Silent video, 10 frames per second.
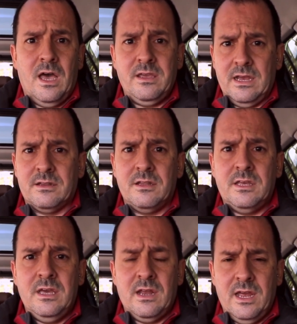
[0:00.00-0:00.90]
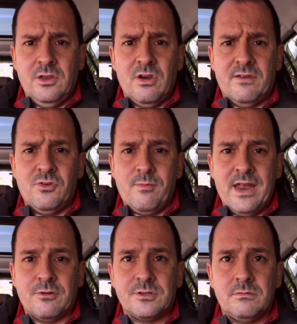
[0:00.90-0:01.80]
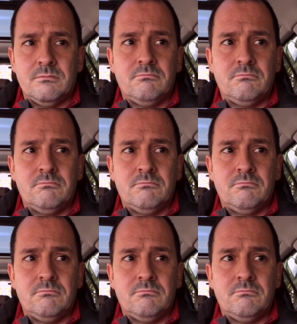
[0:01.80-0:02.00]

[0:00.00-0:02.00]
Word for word: I yelled at the kid, hey, you have no manners.